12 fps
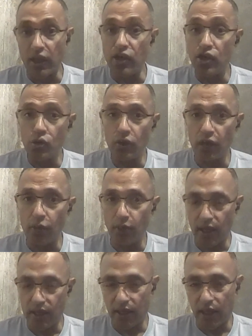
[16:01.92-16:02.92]
They knew that
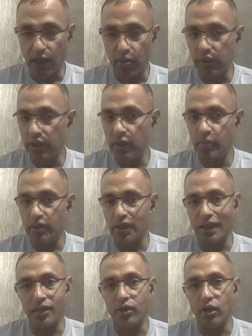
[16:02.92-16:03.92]
we had the capability, but
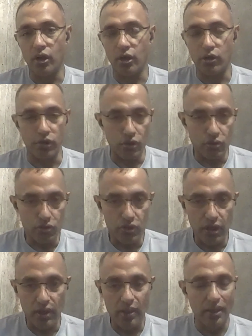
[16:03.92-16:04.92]
they didn't know how to use
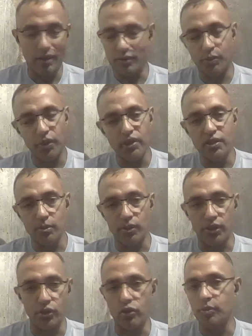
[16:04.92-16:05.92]
it. It's pretty
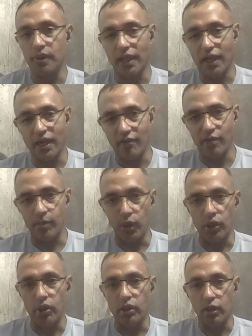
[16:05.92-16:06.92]
simple to use, but they had never
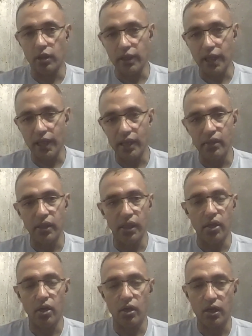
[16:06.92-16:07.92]
bothered to look at it. They
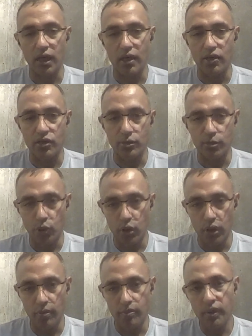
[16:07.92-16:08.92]
called our
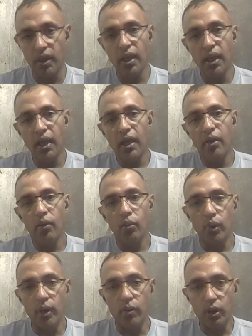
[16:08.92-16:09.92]
support up.
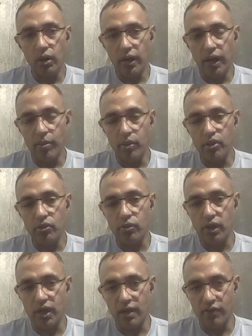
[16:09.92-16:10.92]
We were able to
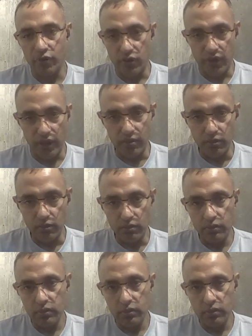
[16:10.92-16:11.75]
recover them